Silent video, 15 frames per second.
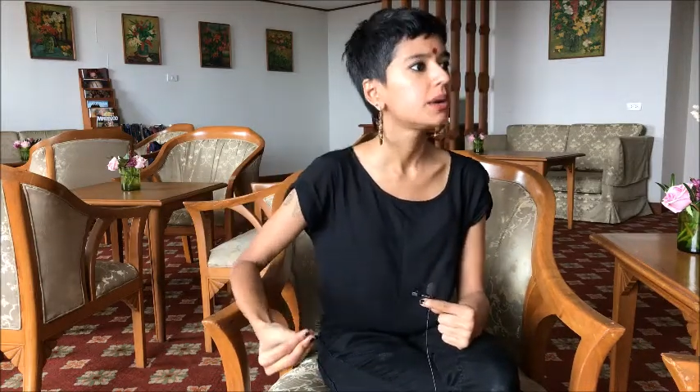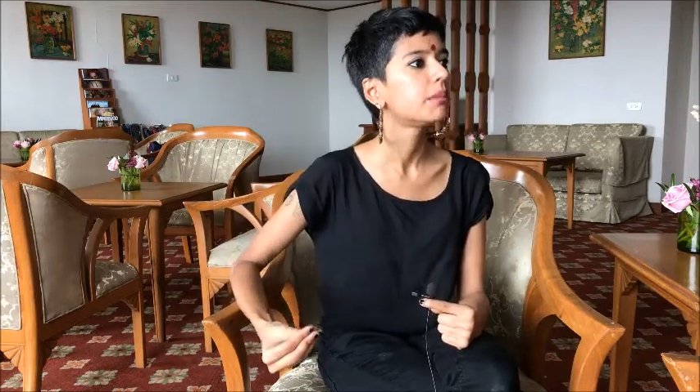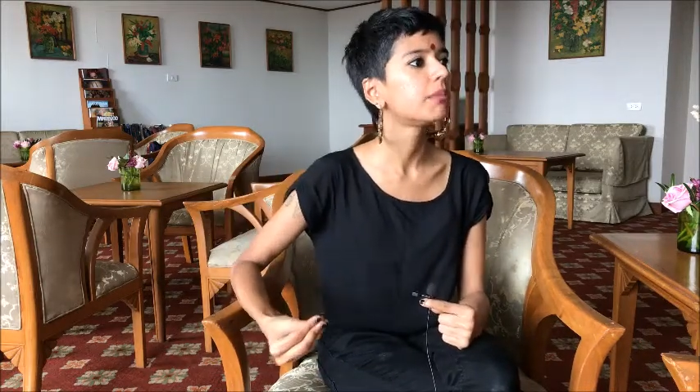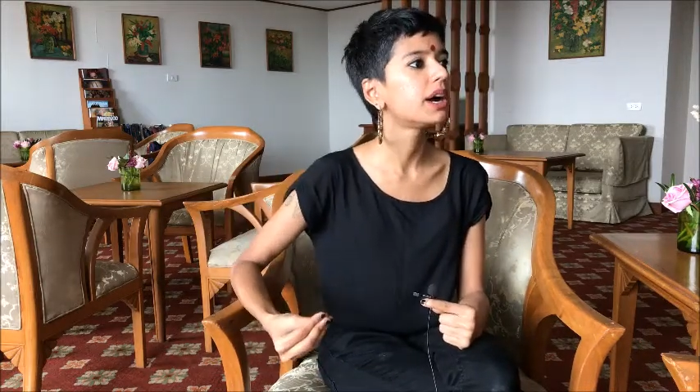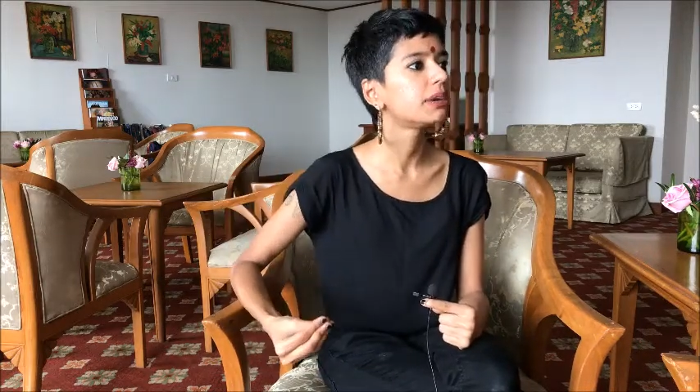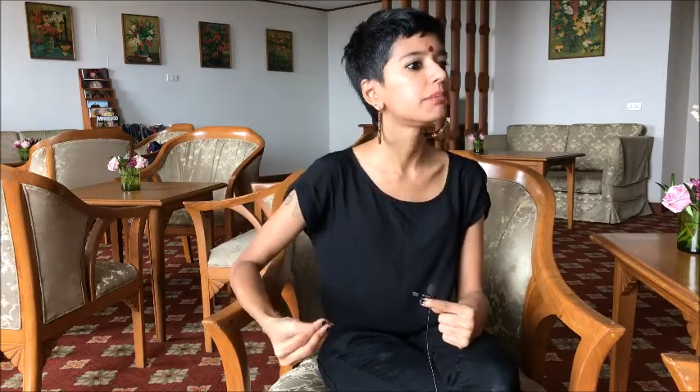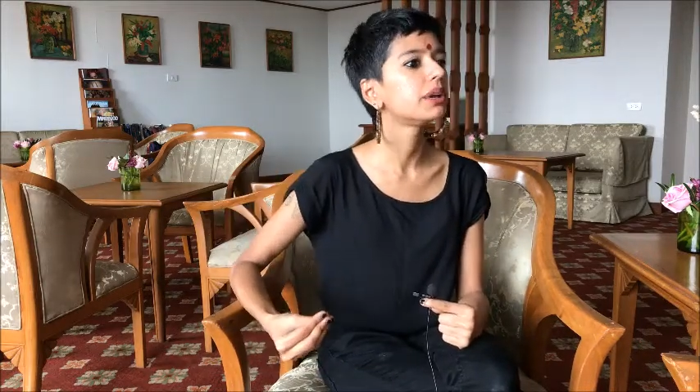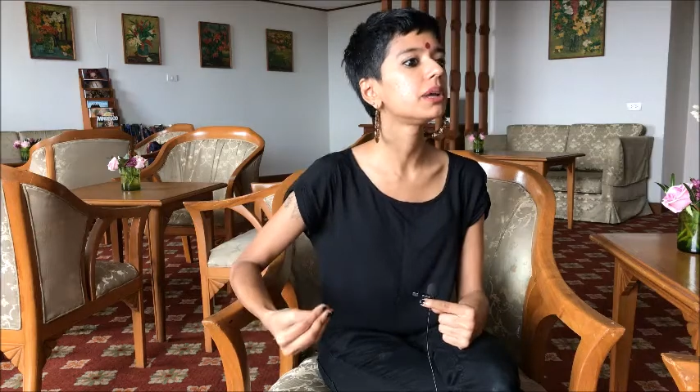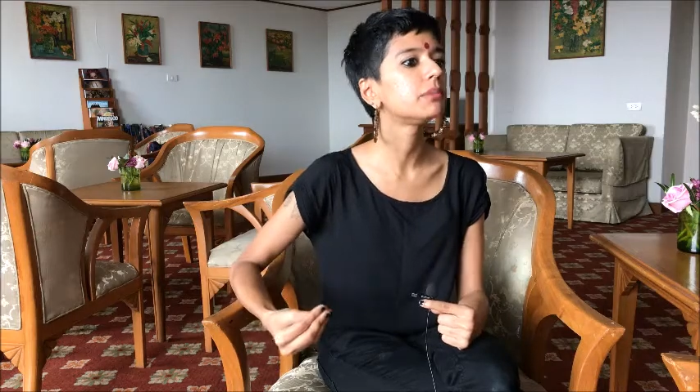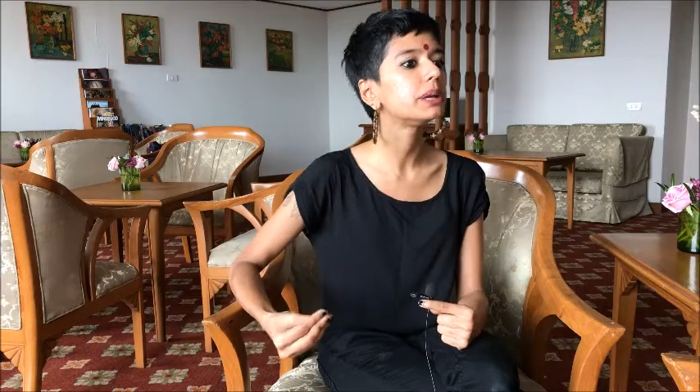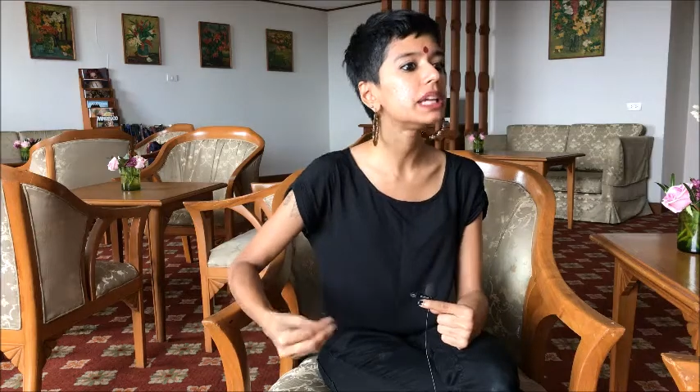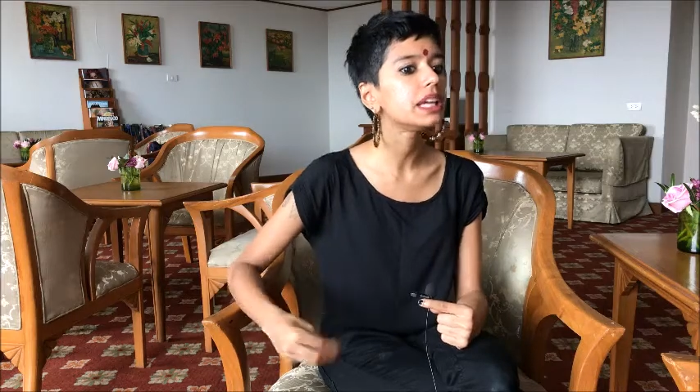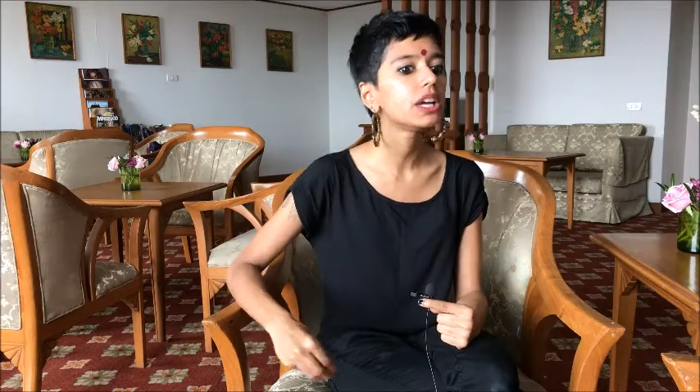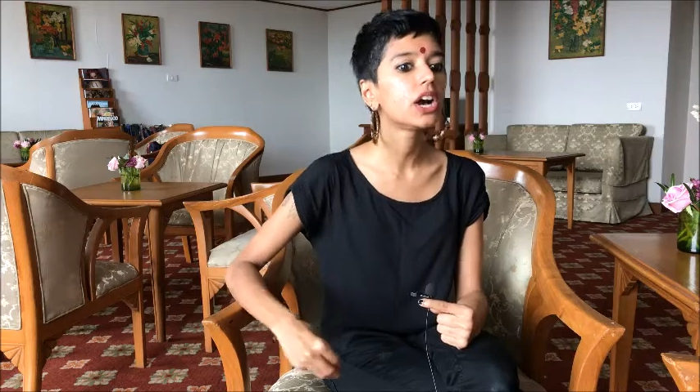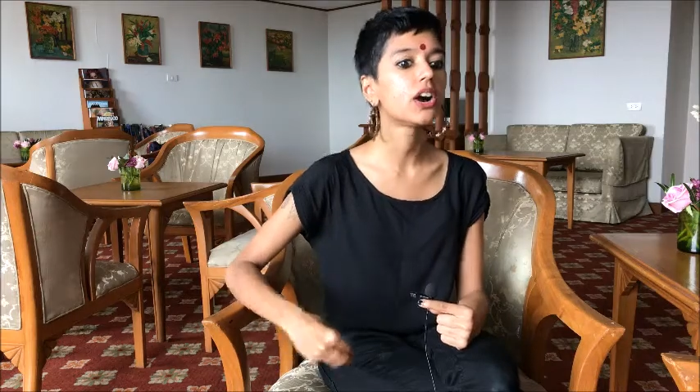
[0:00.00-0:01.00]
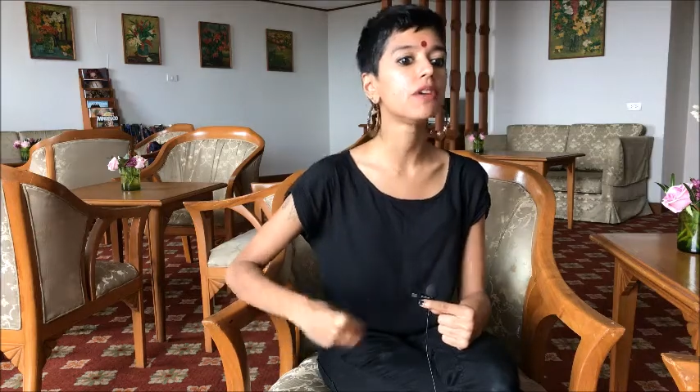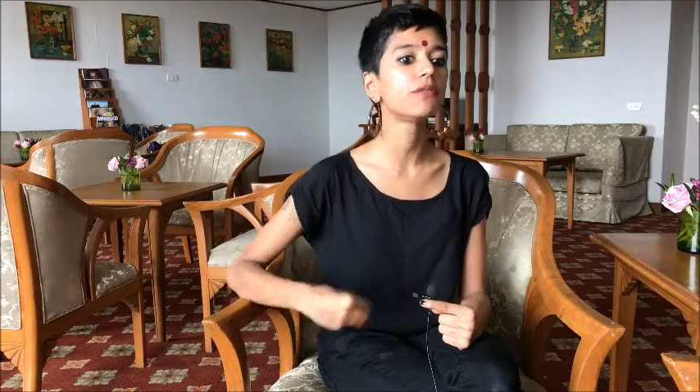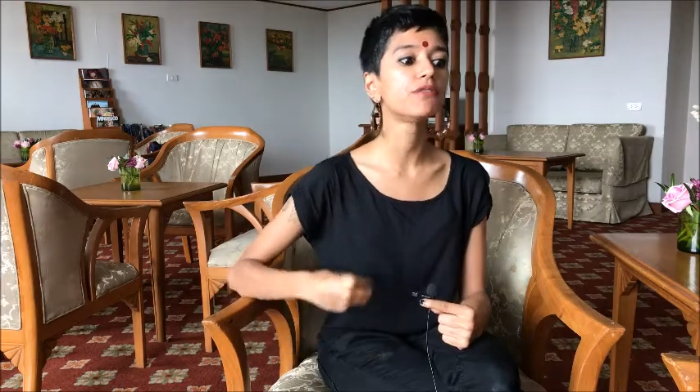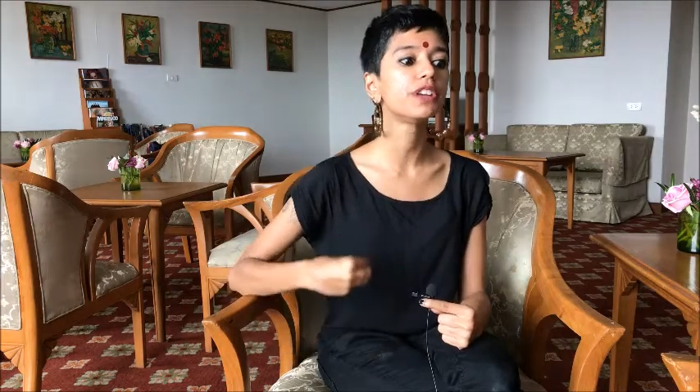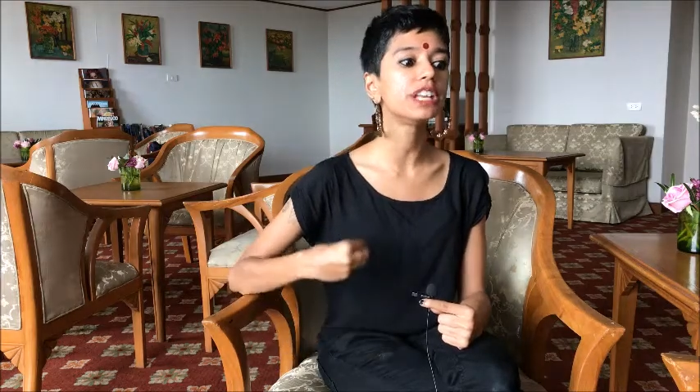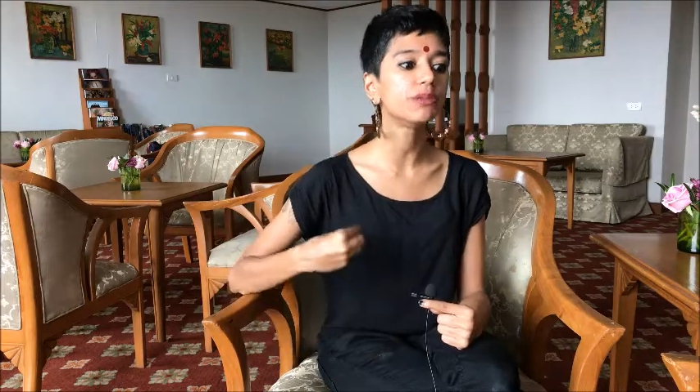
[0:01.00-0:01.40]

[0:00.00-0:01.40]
but maybe uh, we,